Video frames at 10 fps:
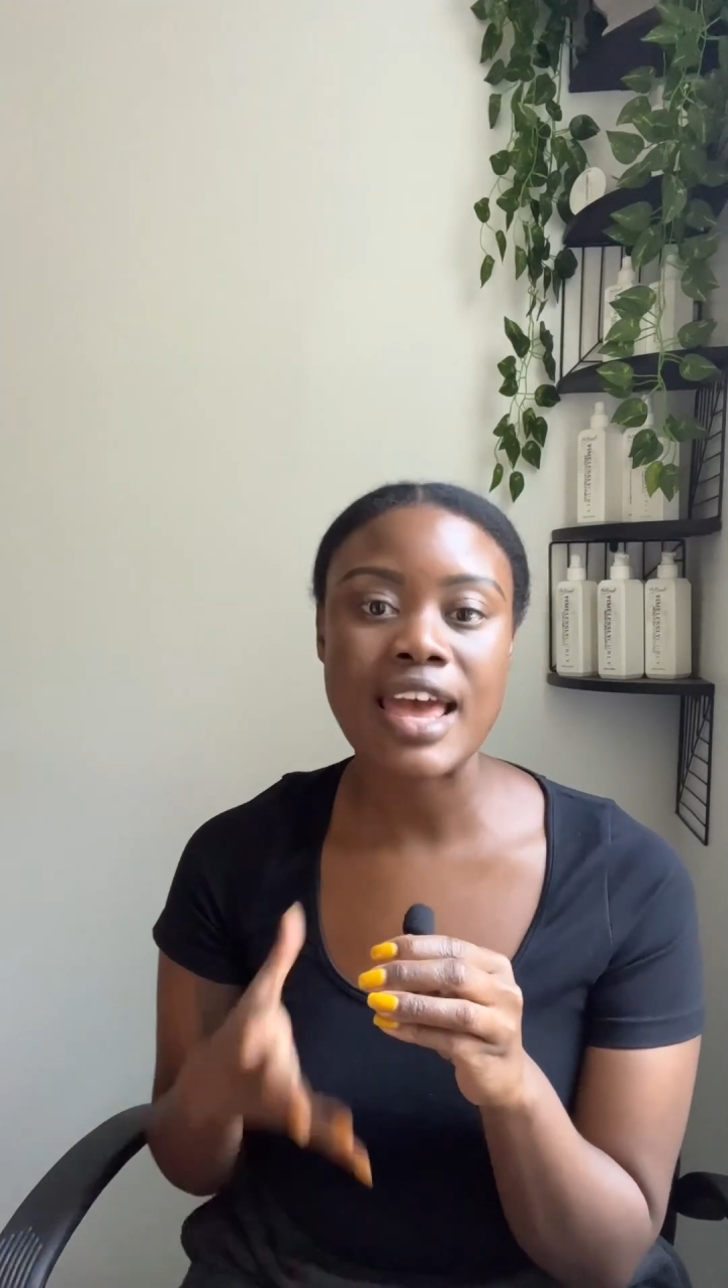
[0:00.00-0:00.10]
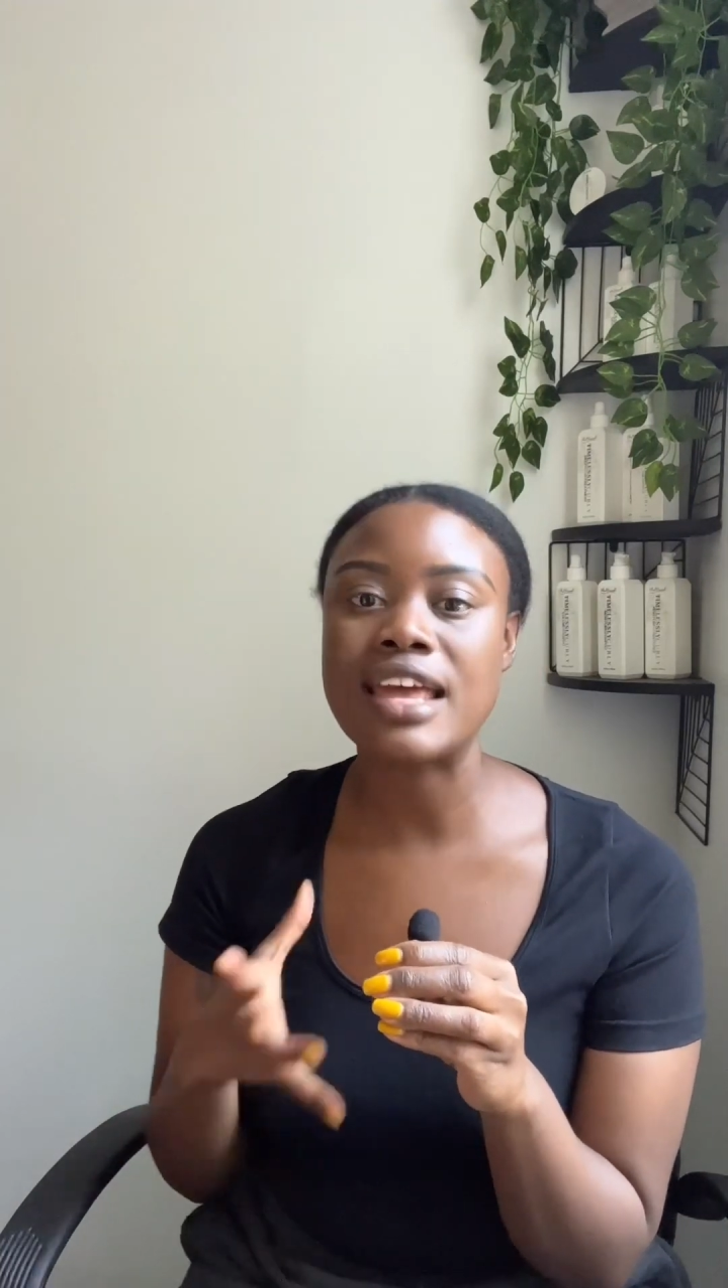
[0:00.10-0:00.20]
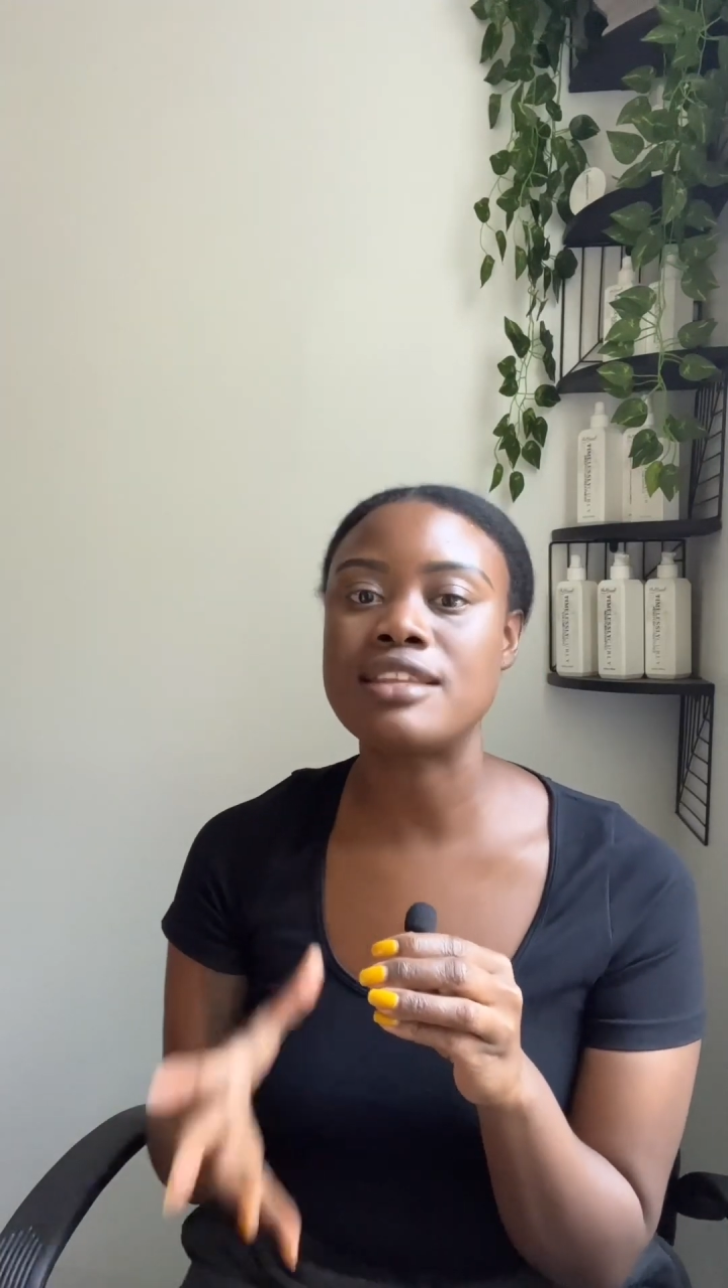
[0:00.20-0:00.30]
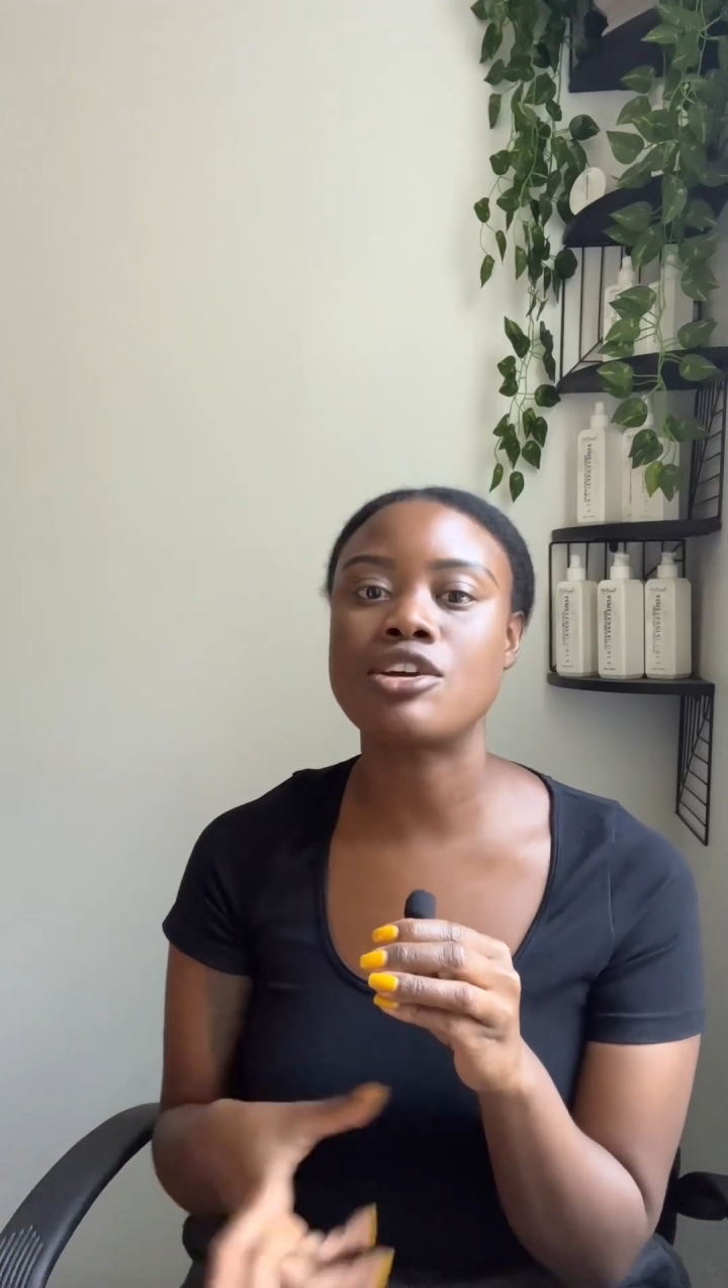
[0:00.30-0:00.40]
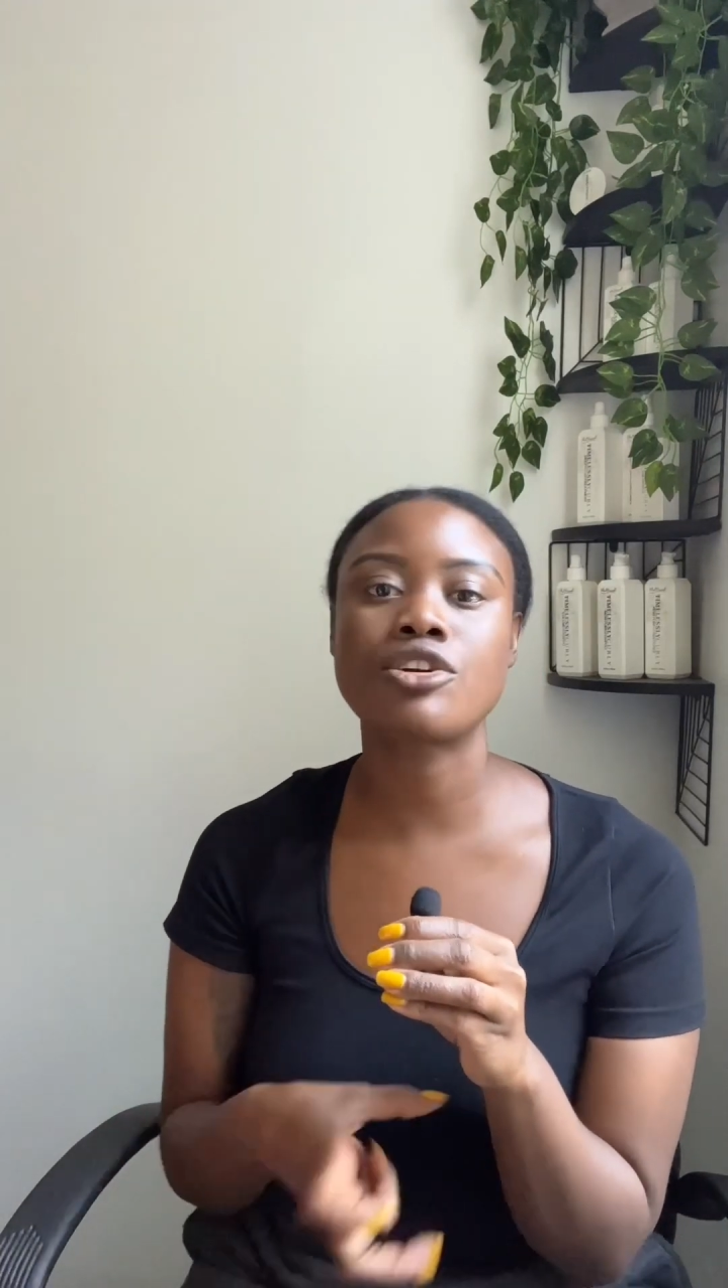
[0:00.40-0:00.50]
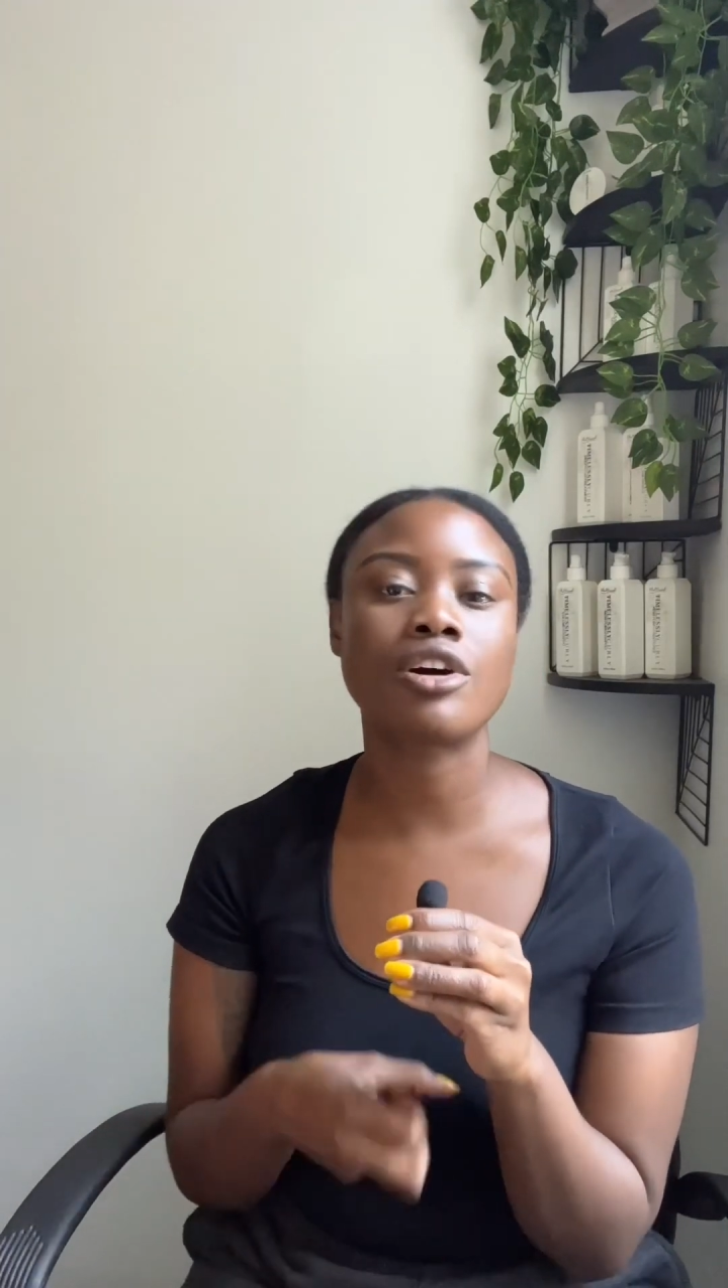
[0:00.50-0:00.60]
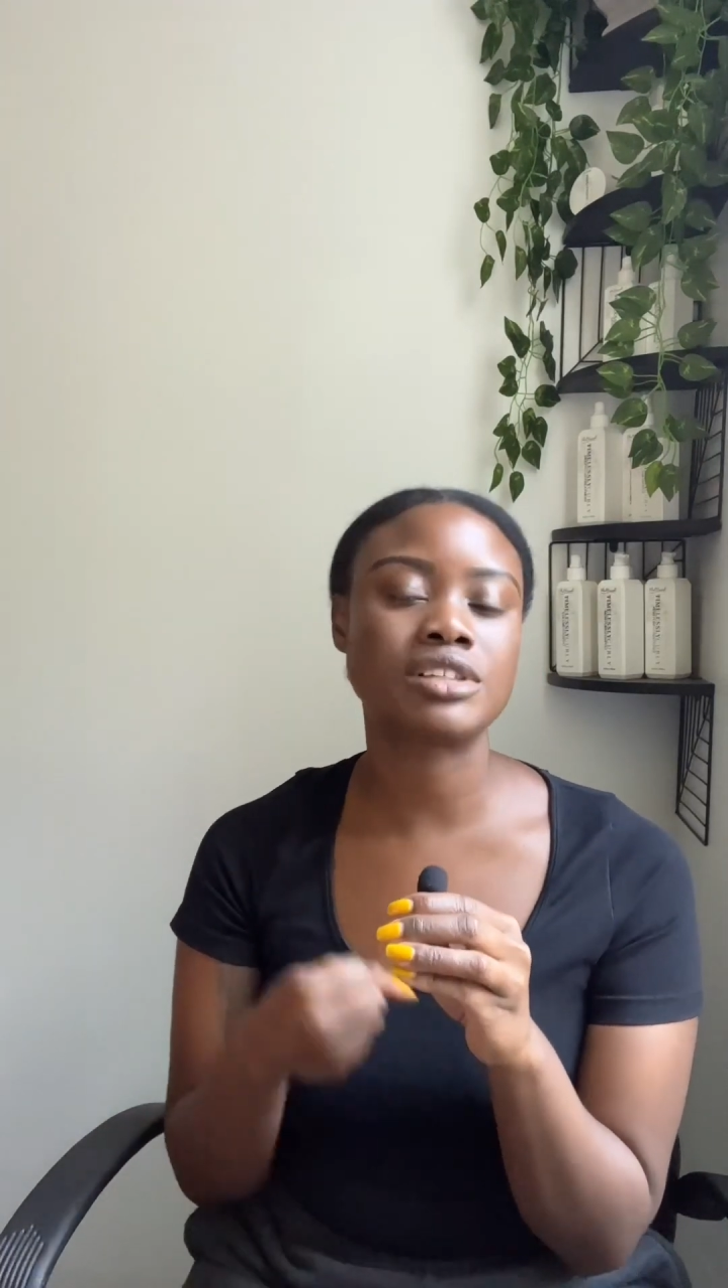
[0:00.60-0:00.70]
and your curl